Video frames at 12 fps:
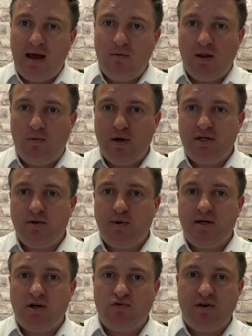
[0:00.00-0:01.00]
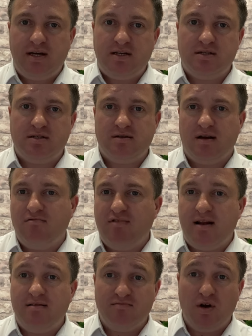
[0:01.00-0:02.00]
well wish to increase a
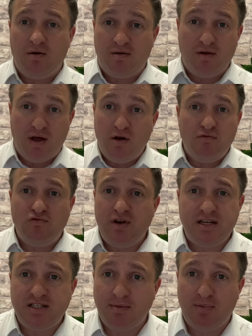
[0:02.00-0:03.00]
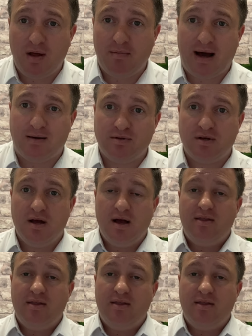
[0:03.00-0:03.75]
rent an unreasonable amount,